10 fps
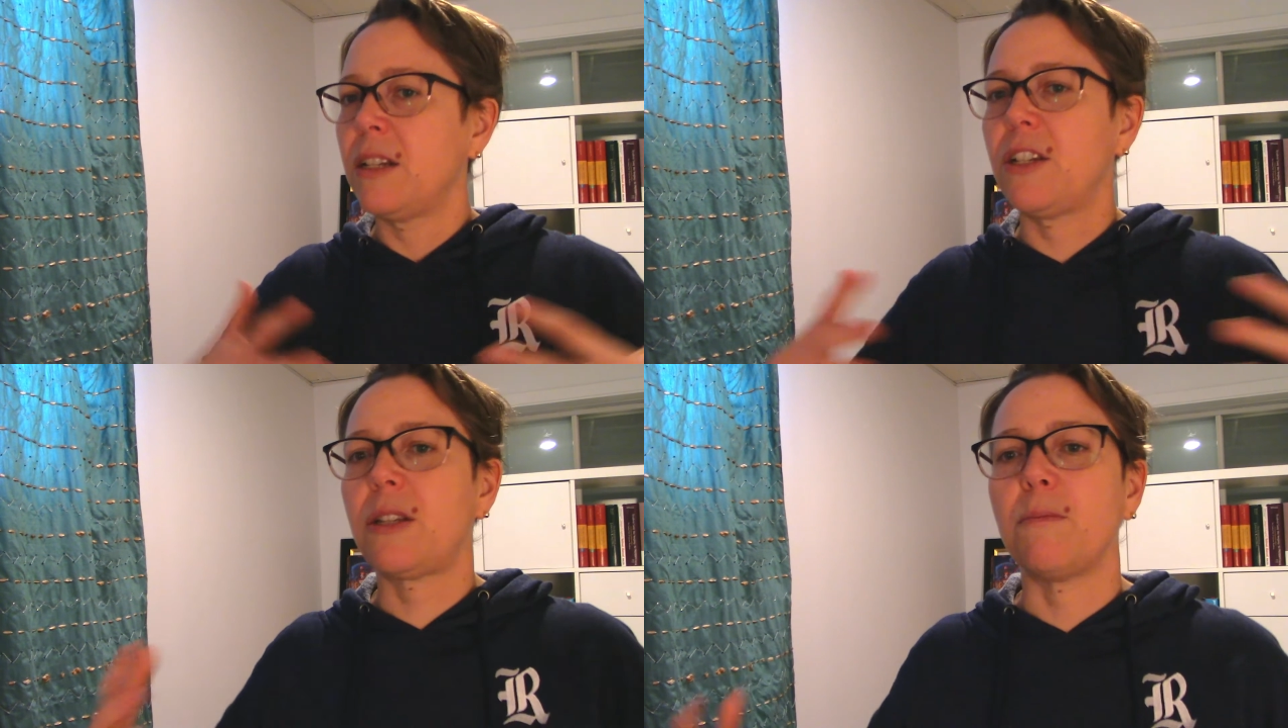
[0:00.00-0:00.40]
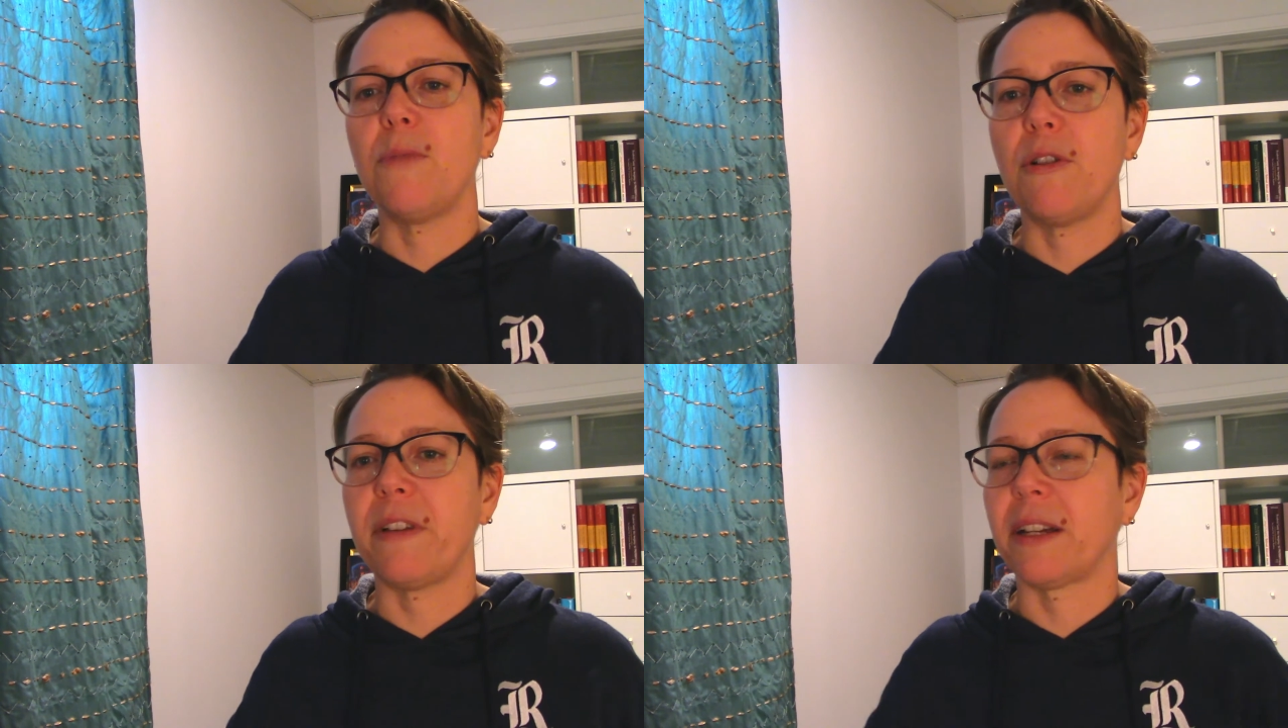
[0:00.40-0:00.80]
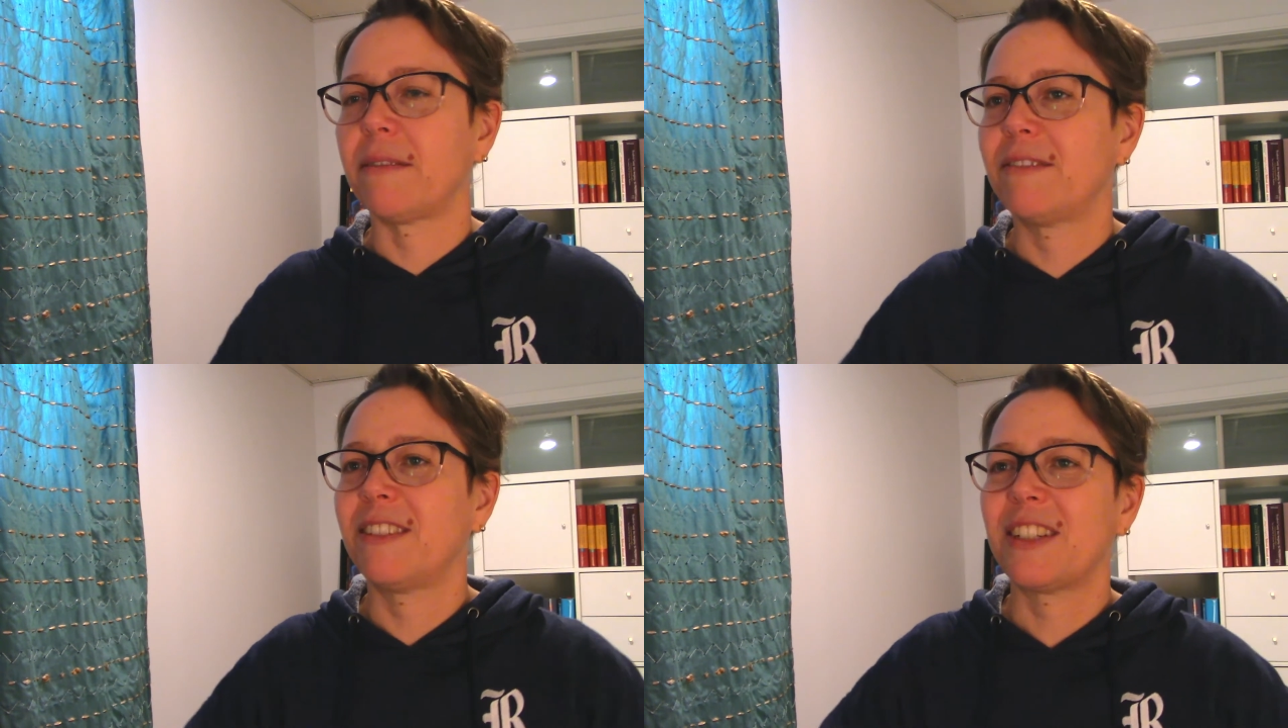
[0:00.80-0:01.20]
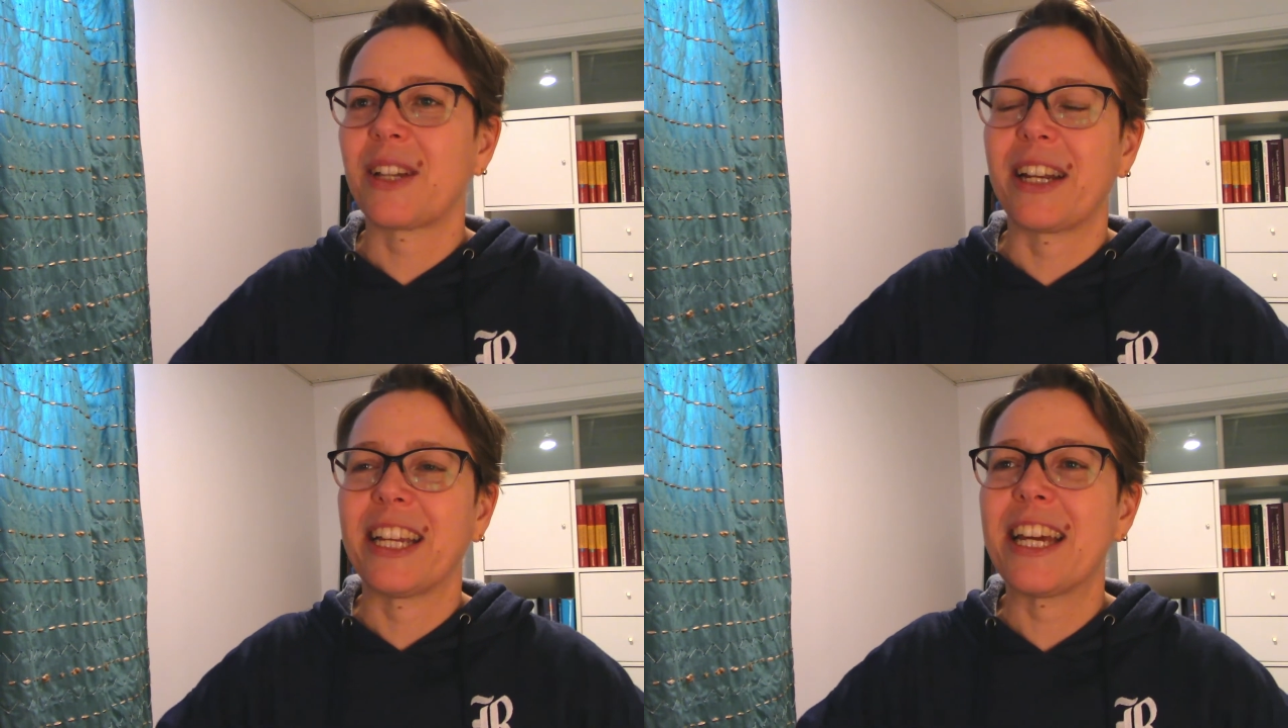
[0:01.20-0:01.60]
just moving,
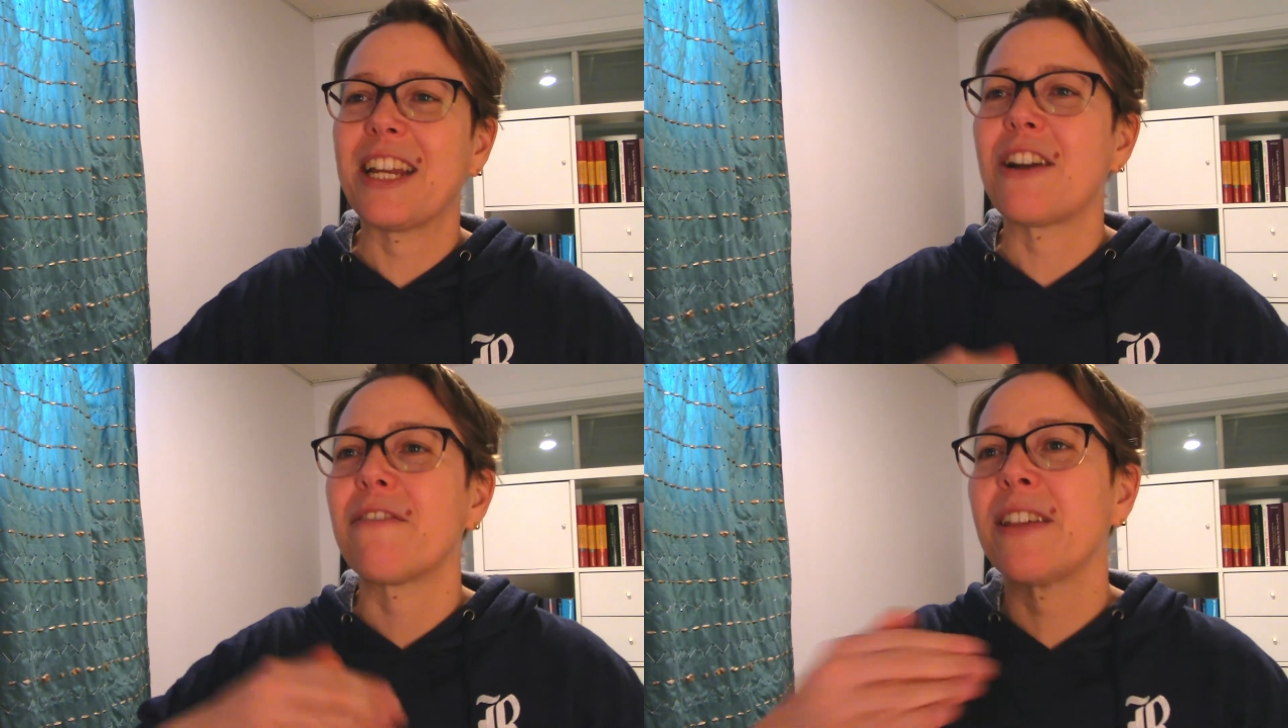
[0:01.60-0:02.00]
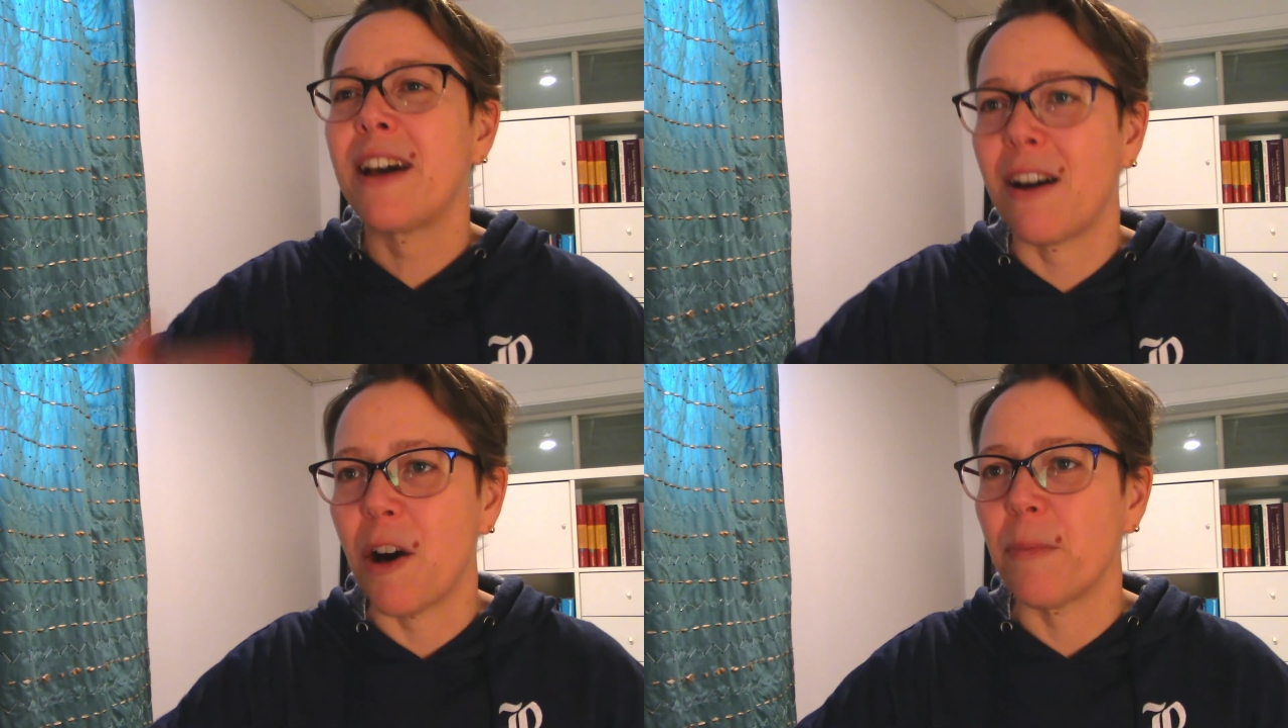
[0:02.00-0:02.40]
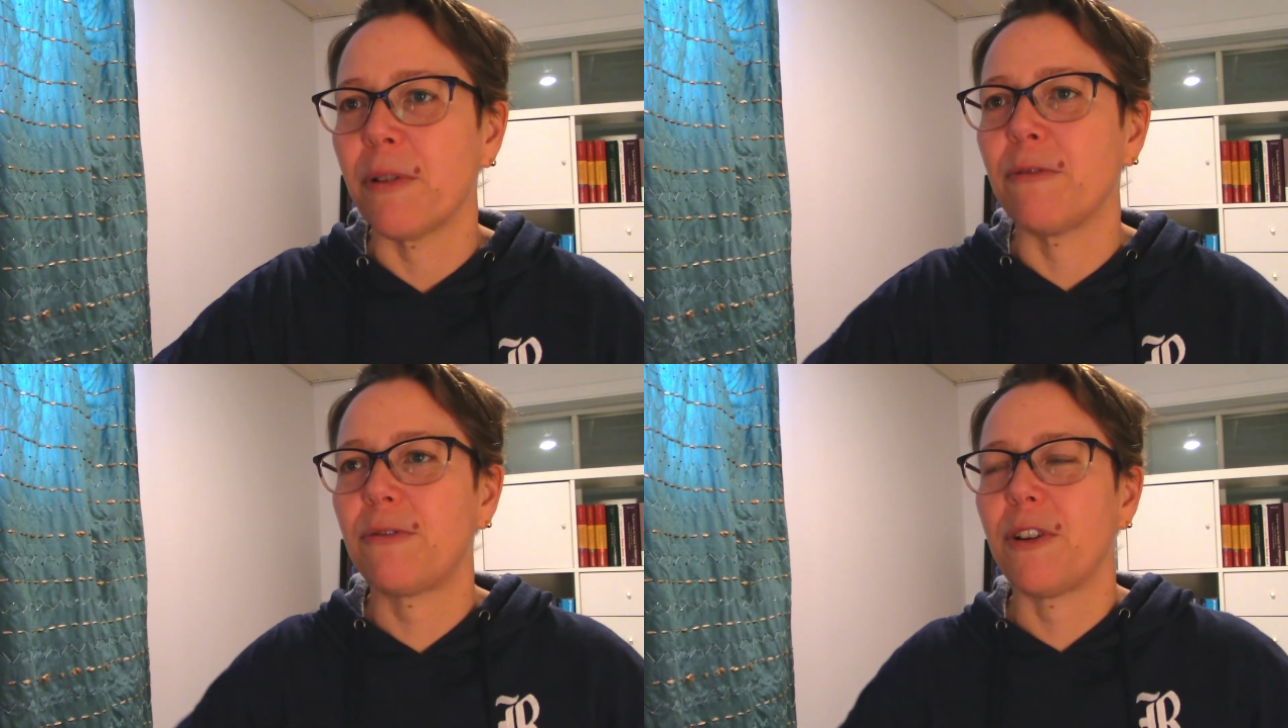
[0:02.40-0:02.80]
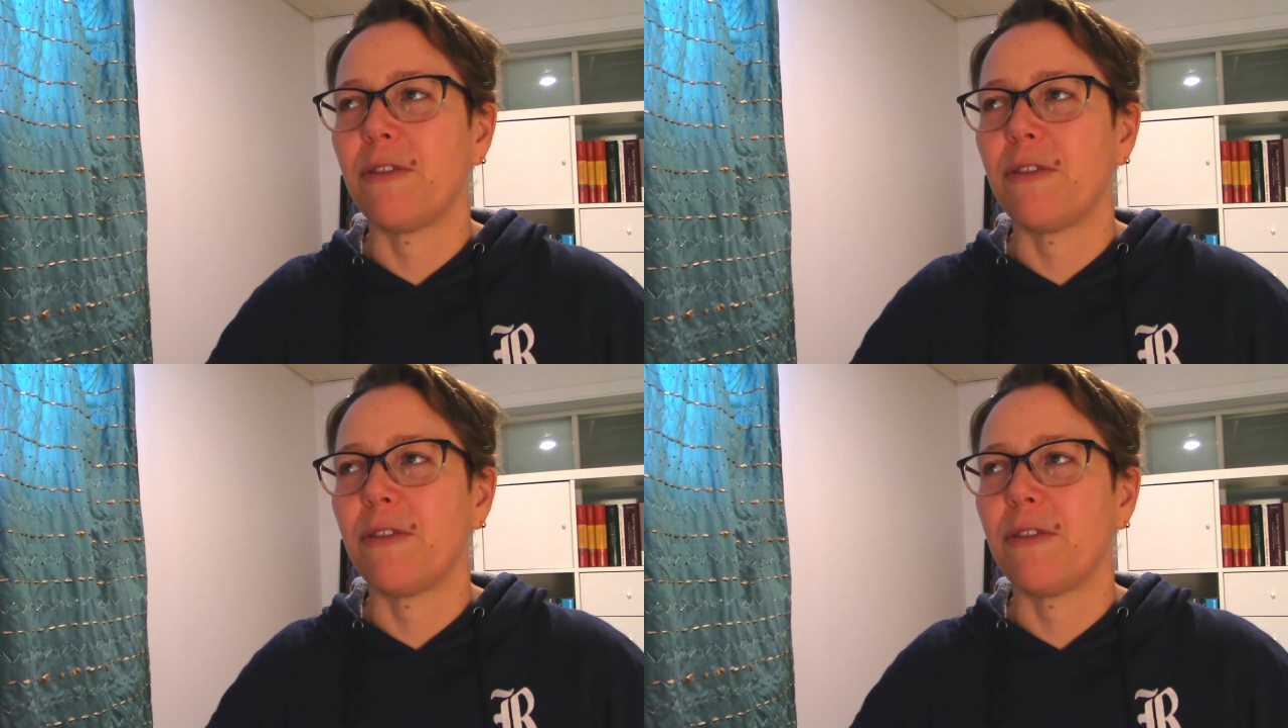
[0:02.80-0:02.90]
kind of getting over that hump of